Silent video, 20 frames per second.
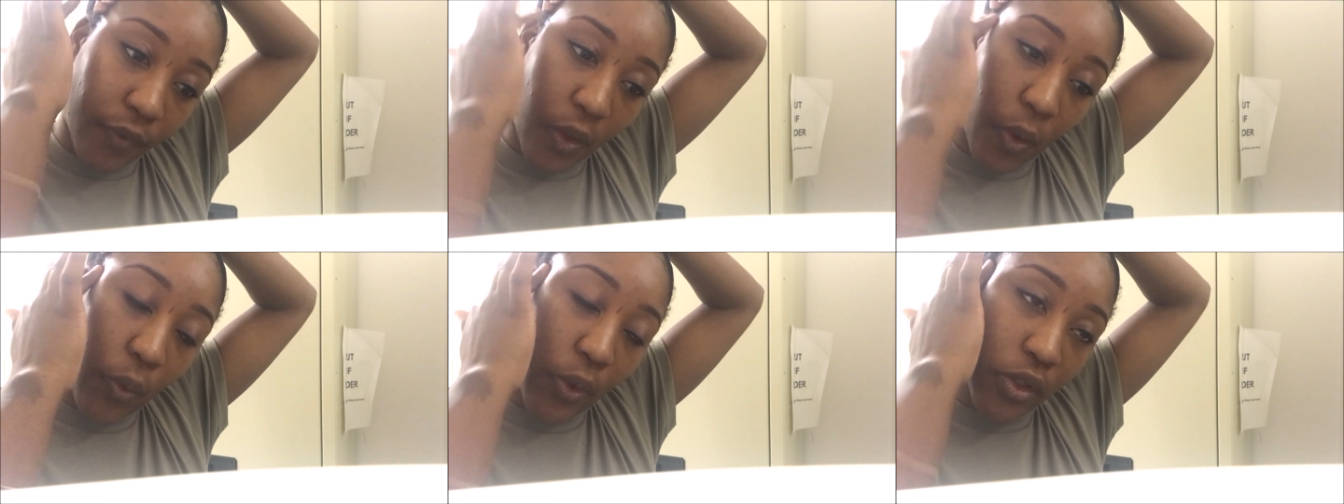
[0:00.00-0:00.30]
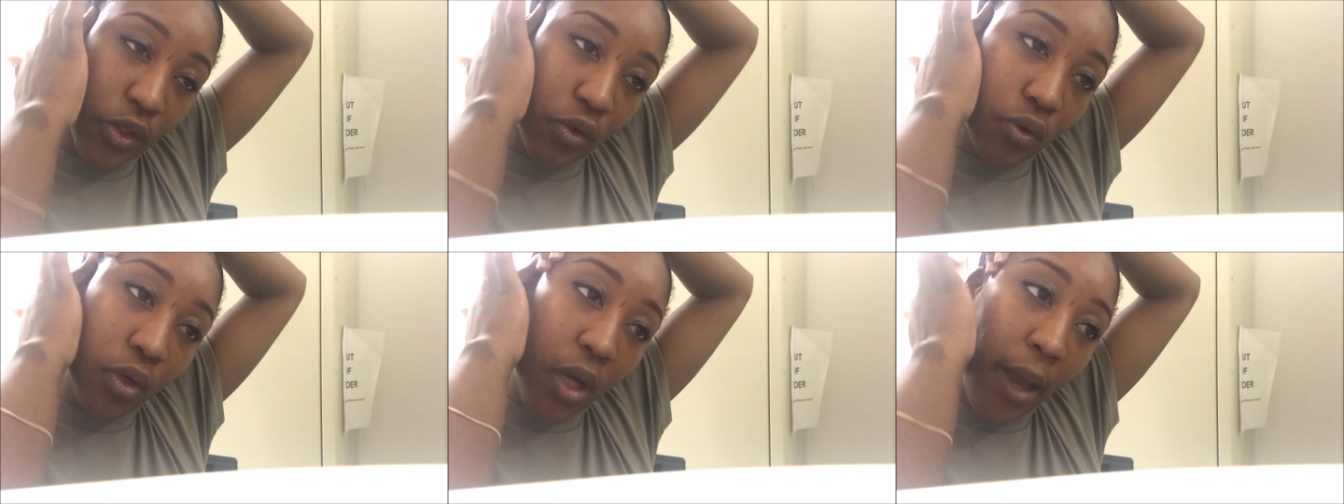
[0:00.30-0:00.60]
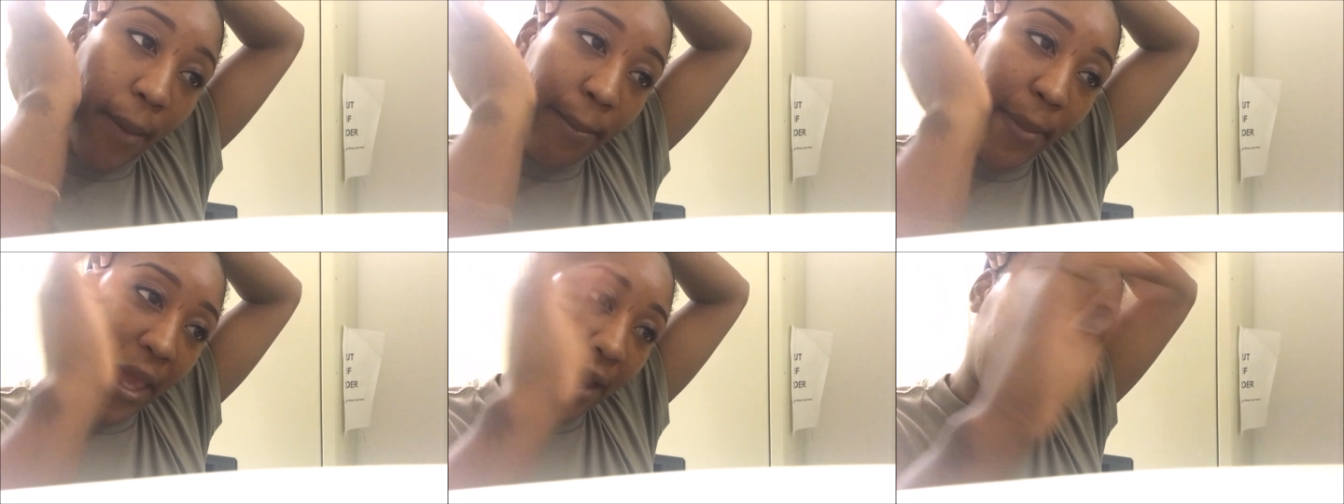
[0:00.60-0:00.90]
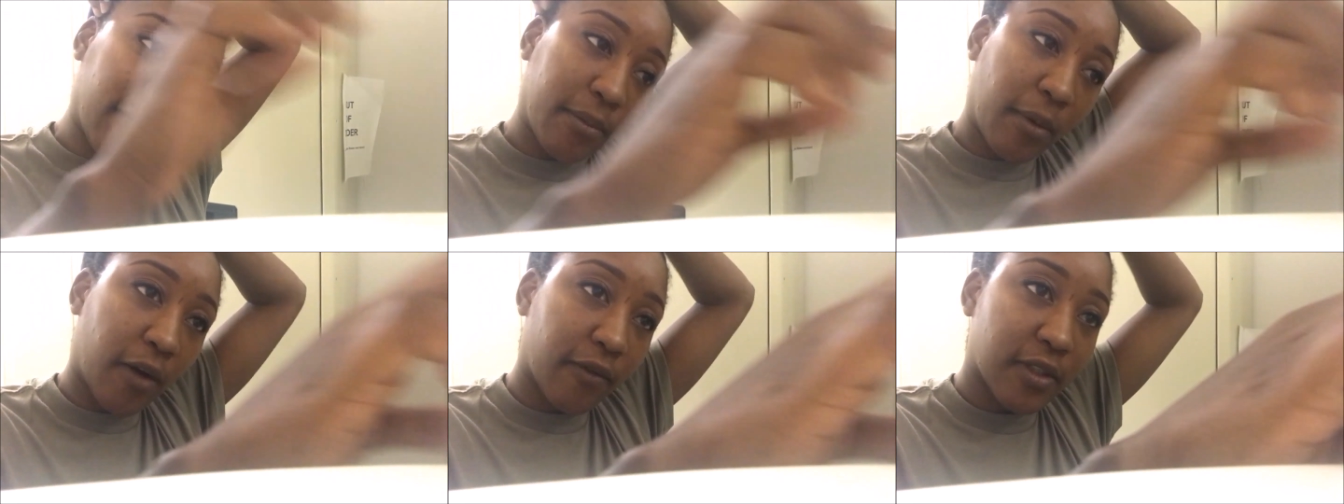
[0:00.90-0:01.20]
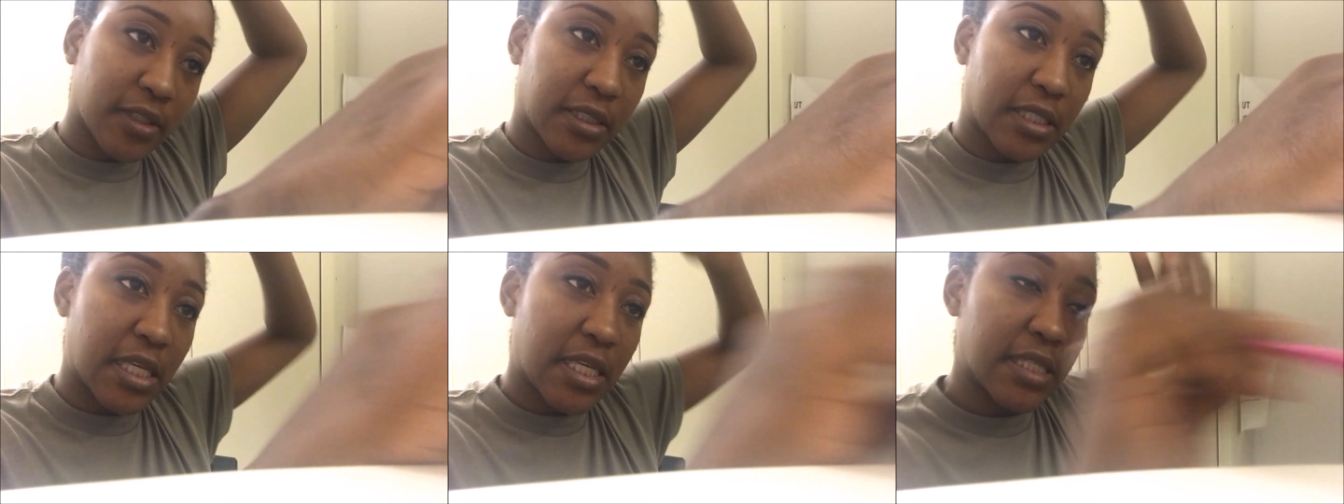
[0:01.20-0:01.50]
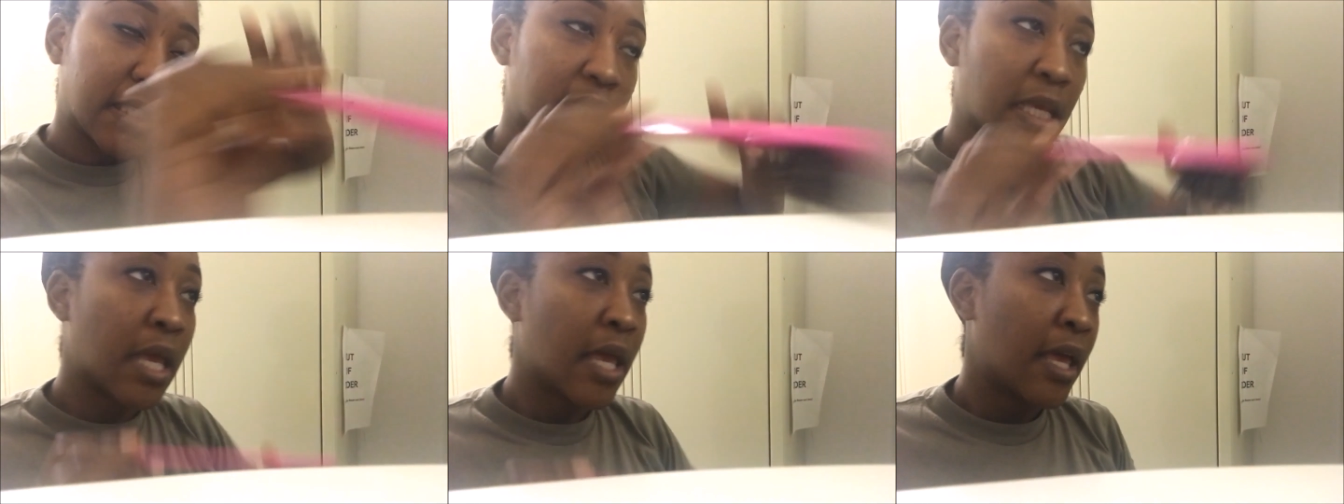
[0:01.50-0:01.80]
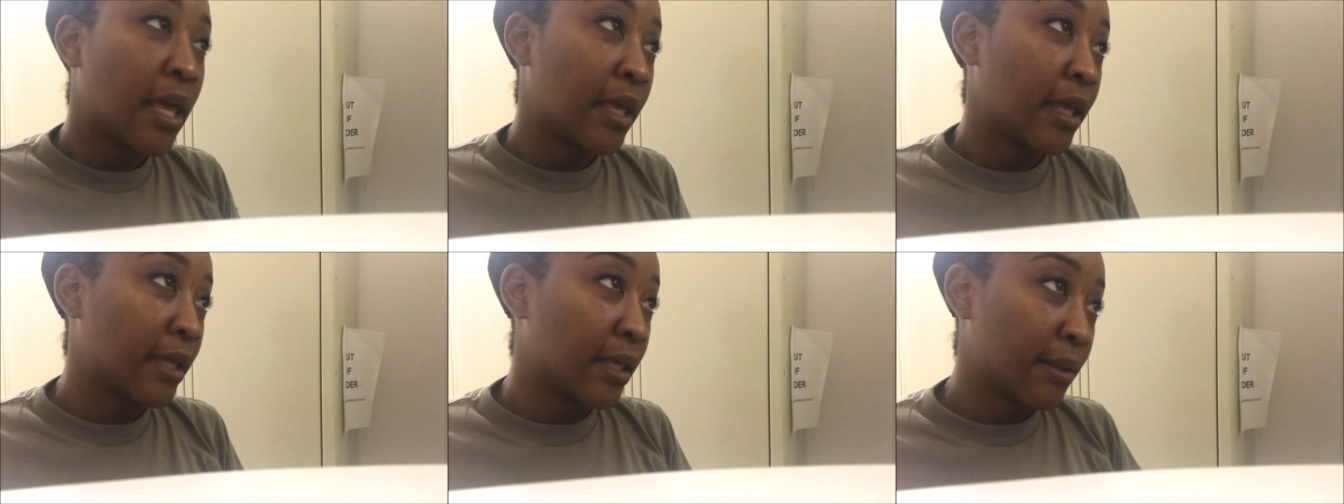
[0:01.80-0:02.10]
When you come back from overseas,
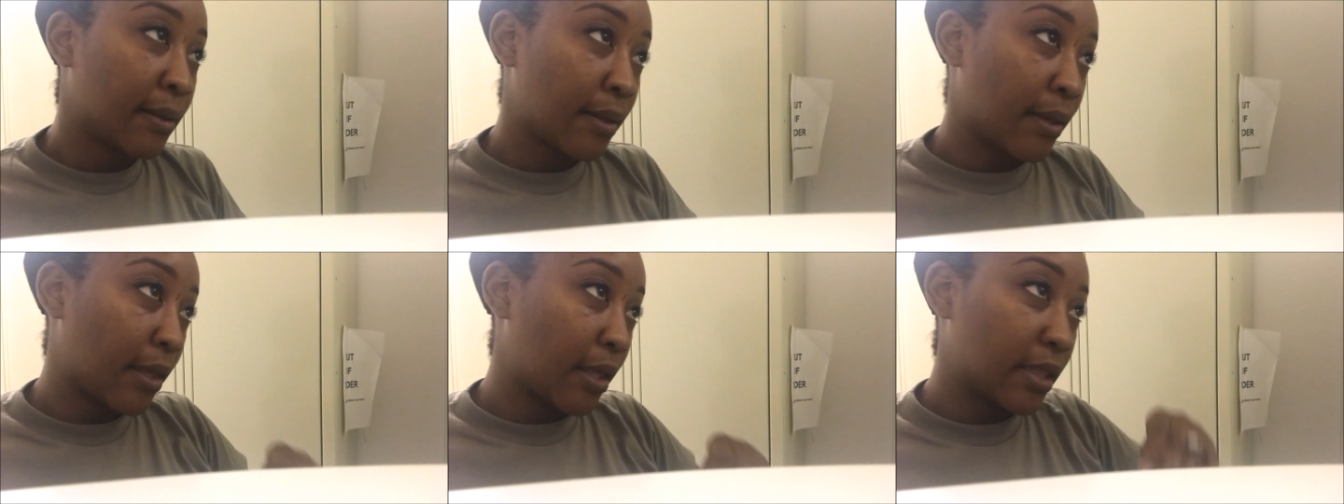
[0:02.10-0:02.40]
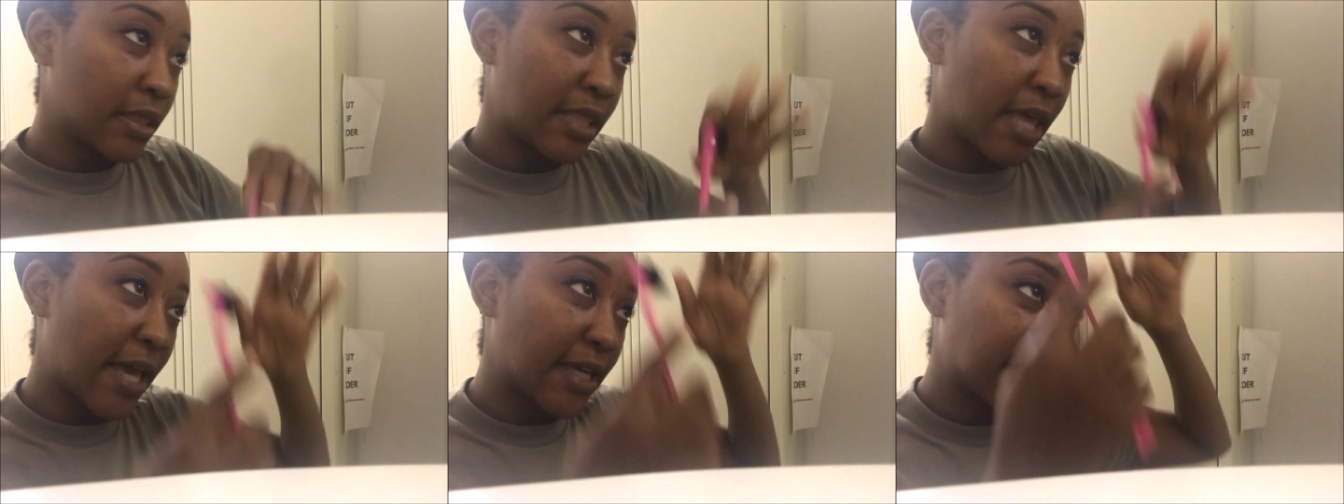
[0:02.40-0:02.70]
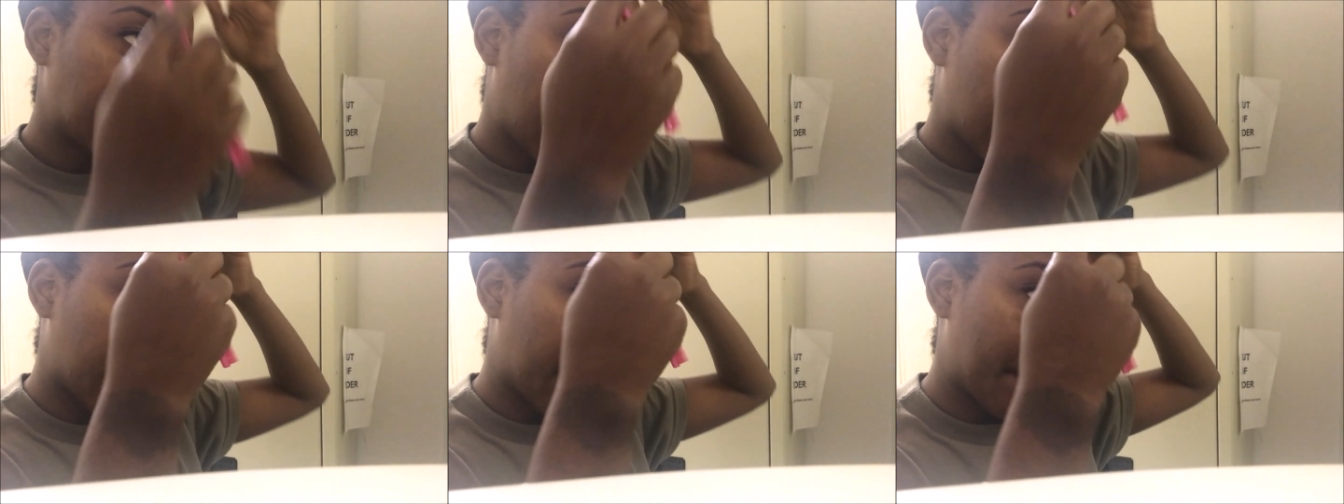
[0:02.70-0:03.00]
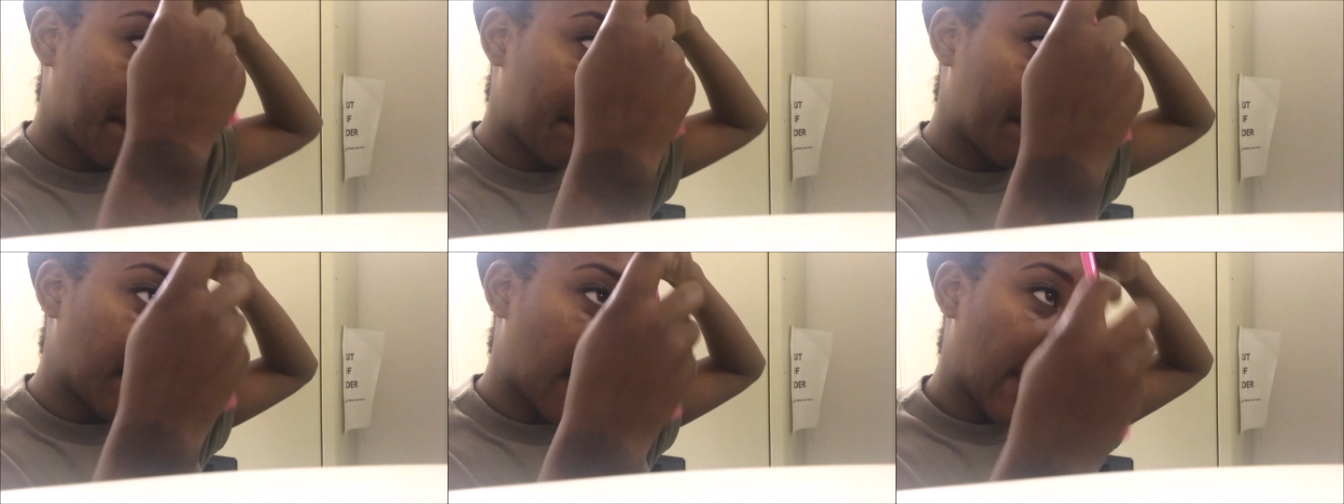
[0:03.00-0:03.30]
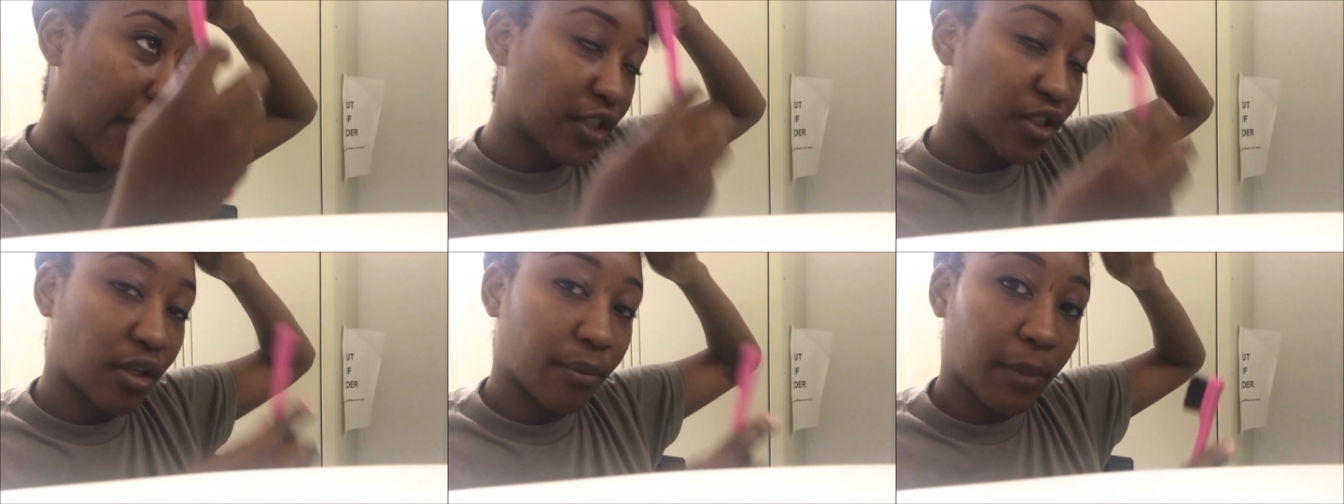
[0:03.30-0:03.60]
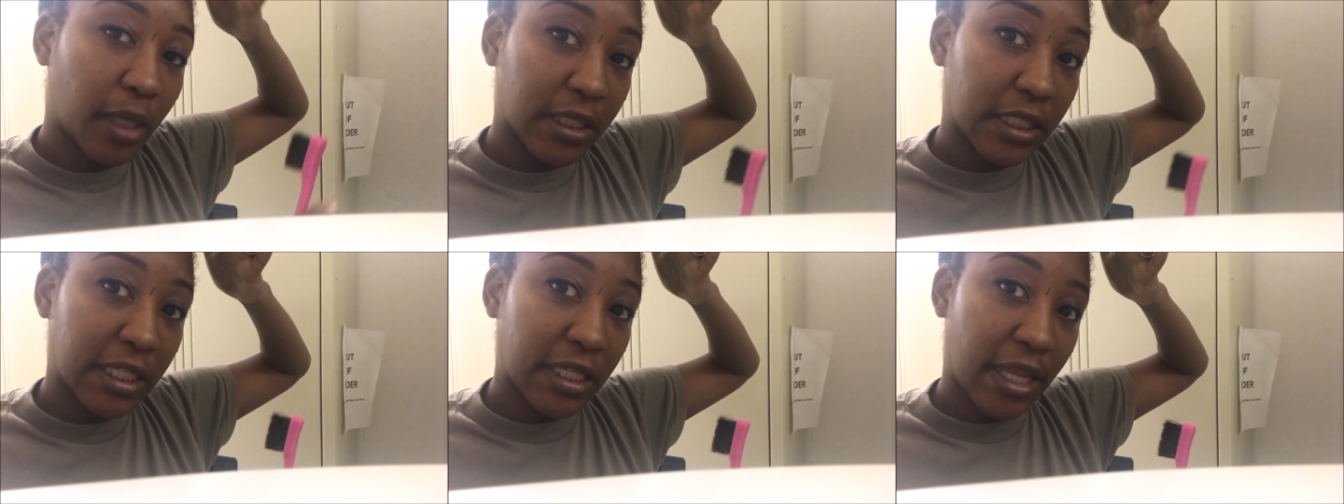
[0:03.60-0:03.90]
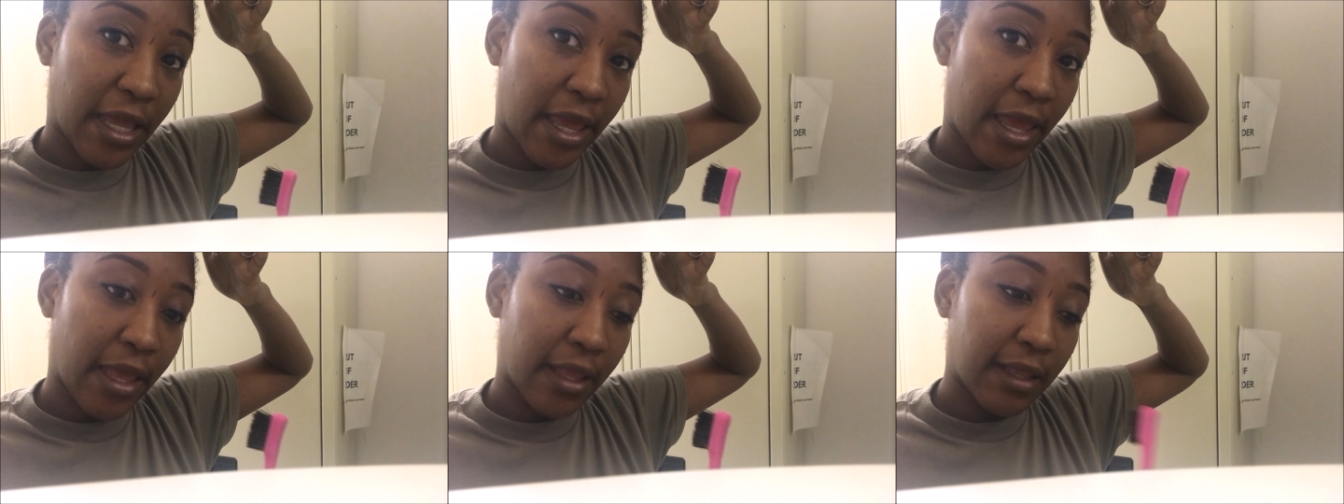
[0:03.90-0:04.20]
that's like extra money
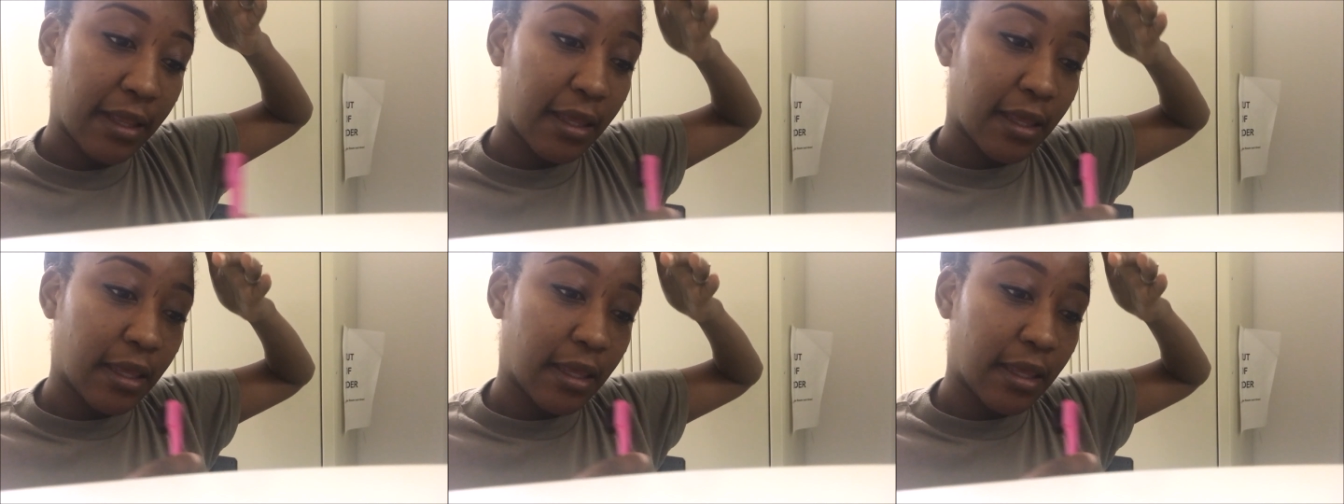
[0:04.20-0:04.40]
that